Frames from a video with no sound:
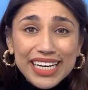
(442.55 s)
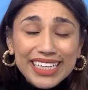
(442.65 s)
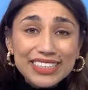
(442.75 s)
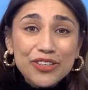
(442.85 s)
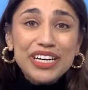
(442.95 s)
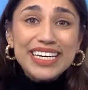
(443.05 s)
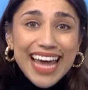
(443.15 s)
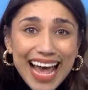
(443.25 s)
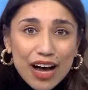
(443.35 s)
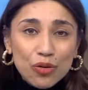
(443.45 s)
And it's only
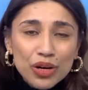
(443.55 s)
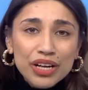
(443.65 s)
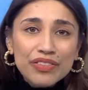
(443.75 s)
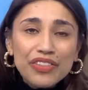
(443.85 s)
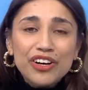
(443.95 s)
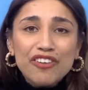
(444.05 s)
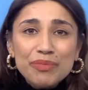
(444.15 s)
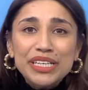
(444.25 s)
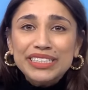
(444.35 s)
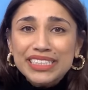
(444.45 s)
now that the
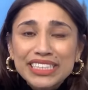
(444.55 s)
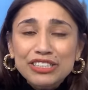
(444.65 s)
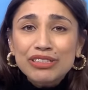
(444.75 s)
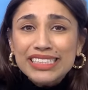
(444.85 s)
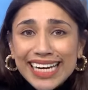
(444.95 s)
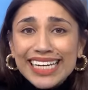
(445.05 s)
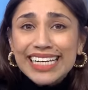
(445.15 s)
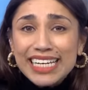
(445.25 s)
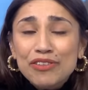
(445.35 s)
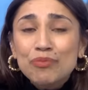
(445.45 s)
government is considering taking
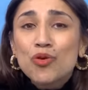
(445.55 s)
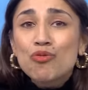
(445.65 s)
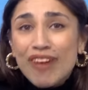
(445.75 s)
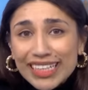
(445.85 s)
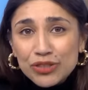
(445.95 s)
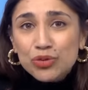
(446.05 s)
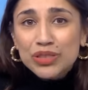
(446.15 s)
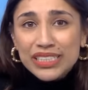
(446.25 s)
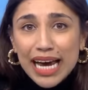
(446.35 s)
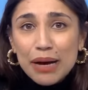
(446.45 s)
even more radical
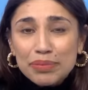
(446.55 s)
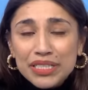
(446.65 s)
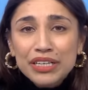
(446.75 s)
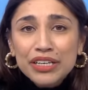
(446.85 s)
steps